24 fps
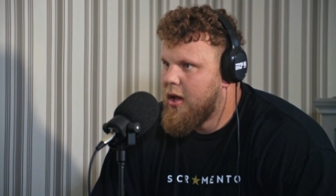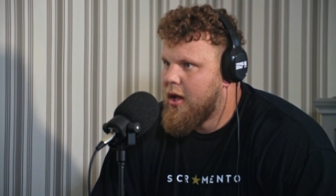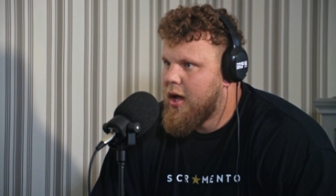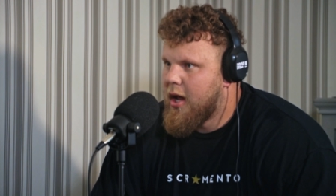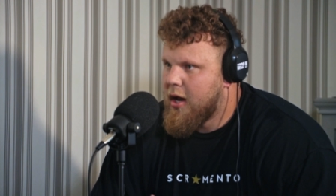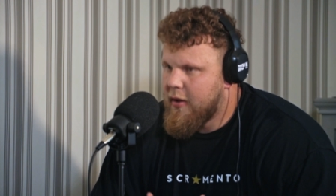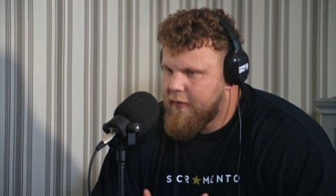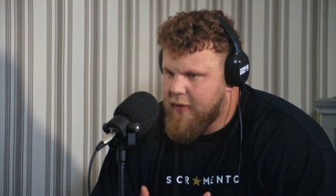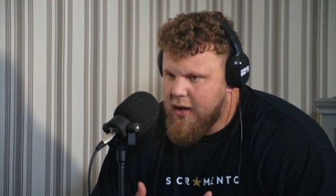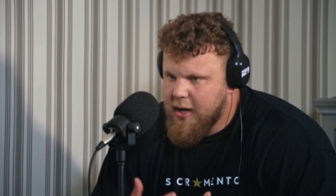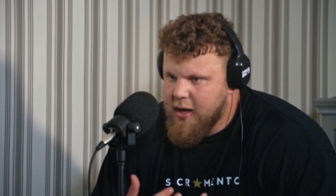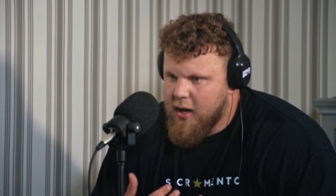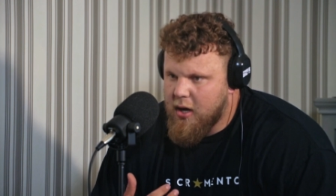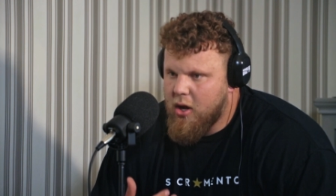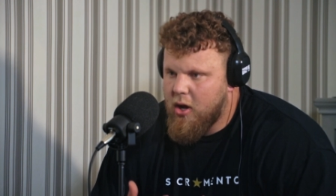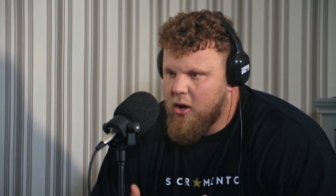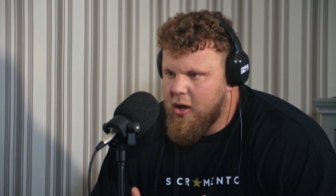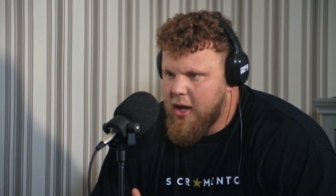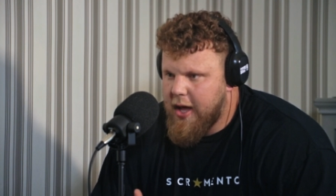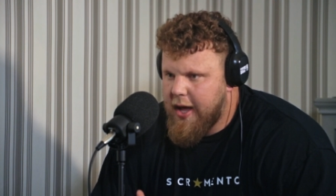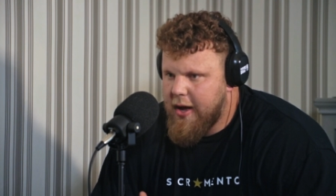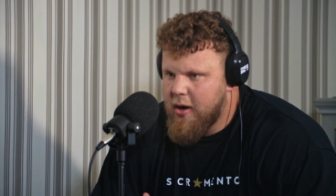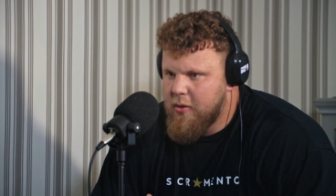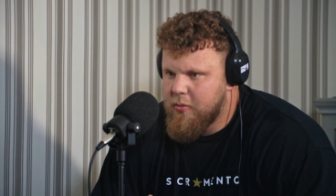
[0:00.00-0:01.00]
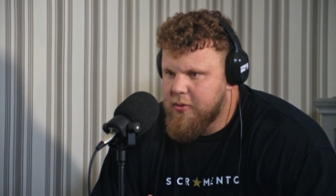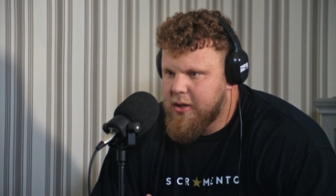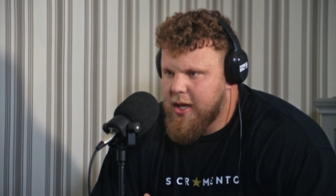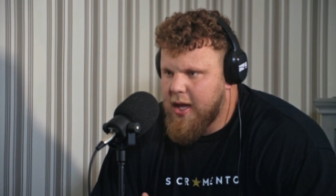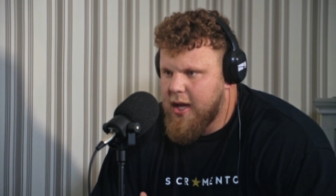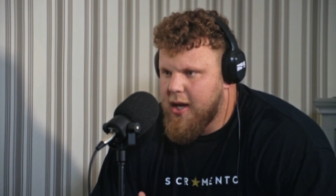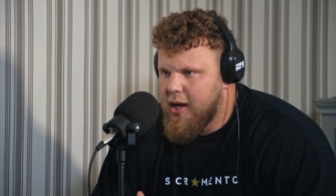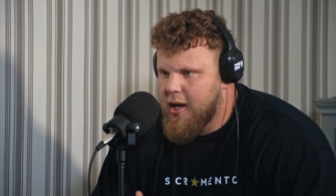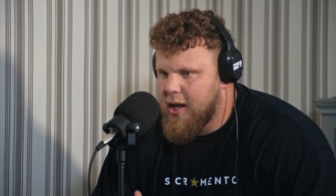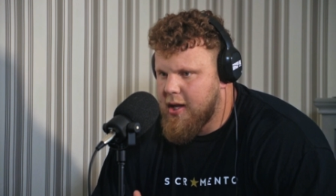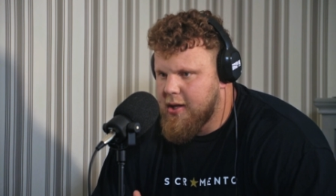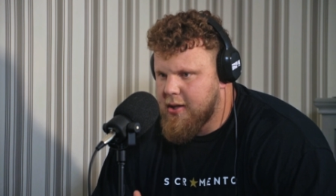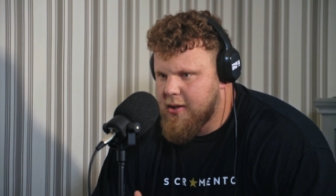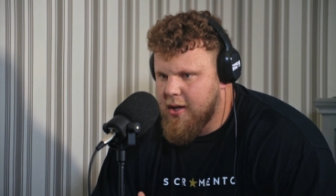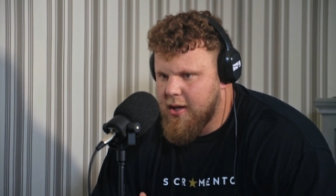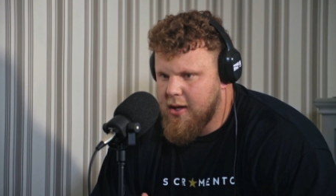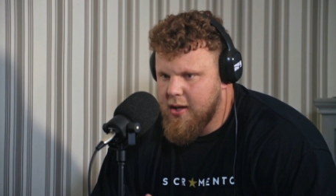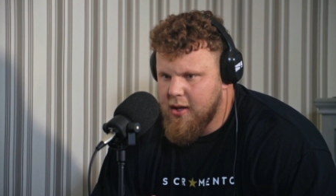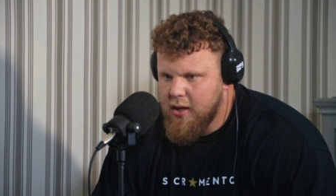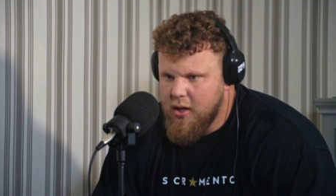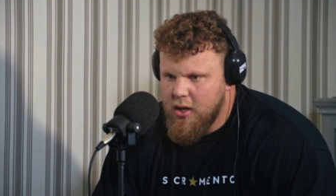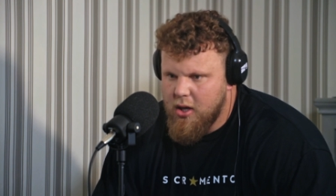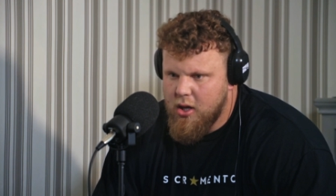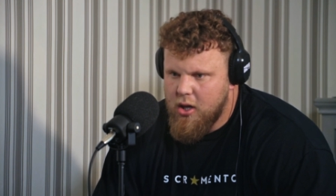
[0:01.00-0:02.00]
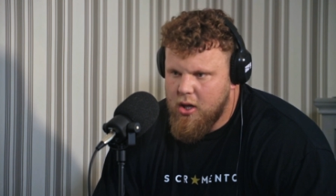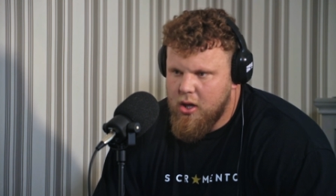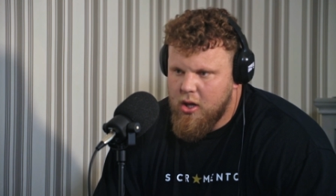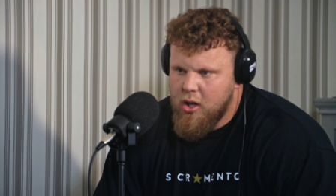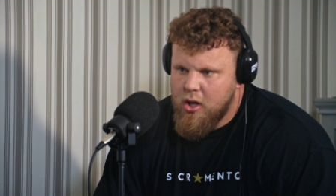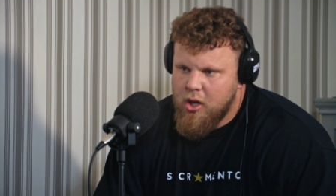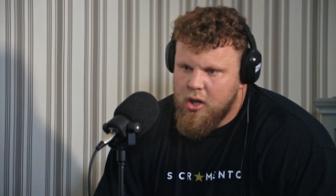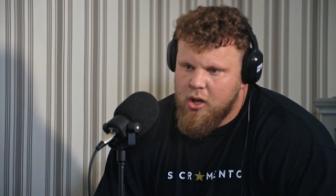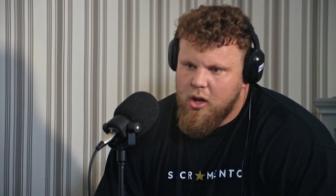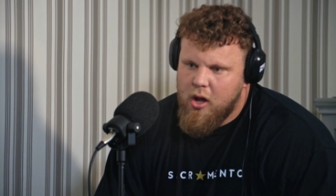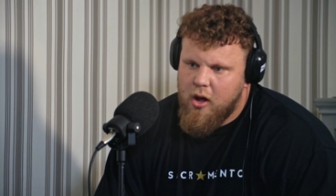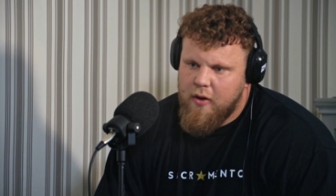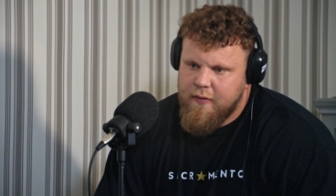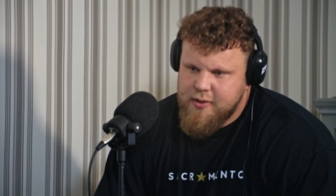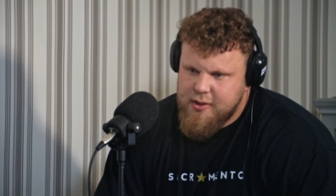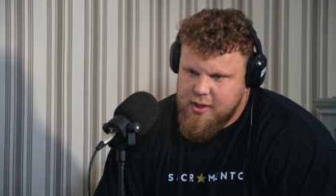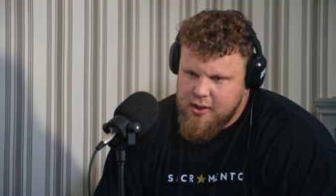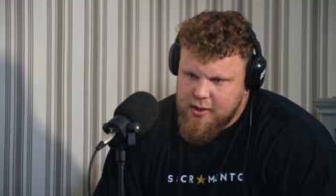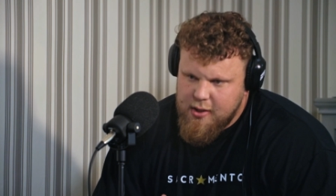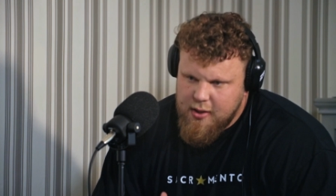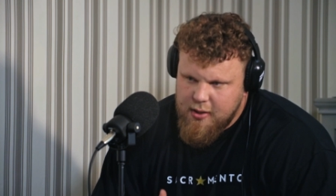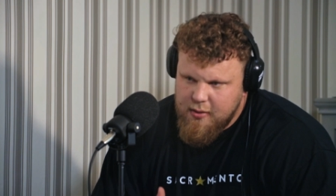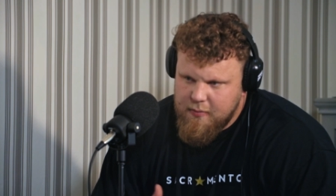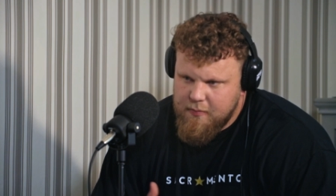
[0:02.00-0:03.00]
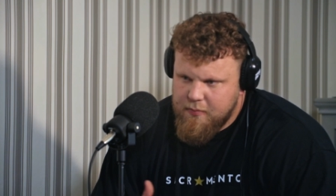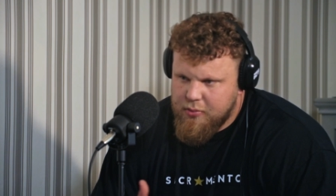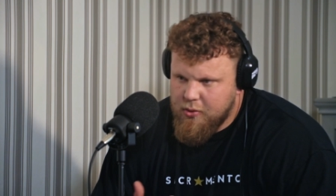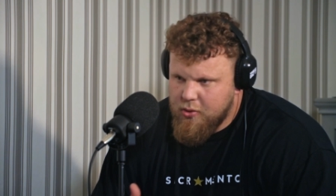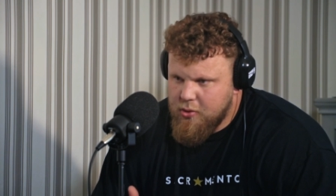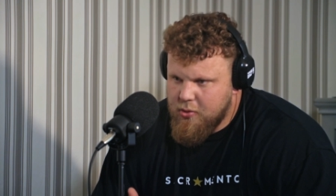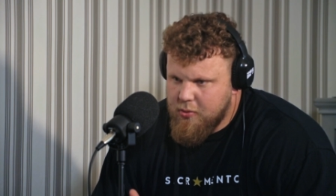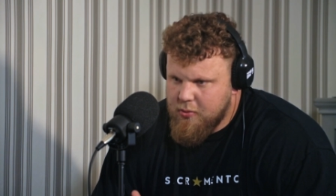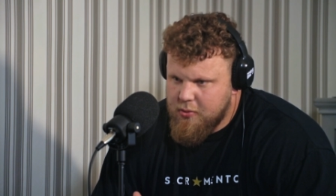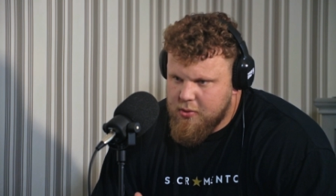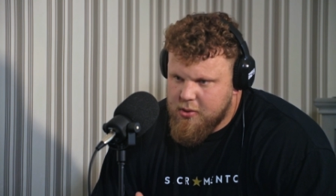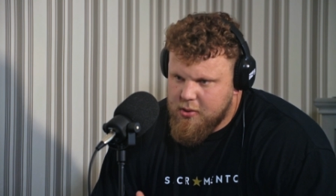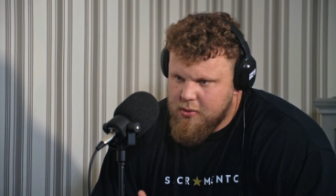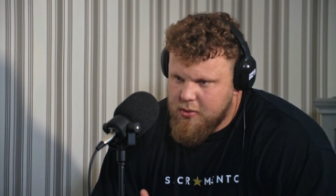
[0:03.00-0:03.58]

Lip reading: and I've had a lot of help getting like obviously the blue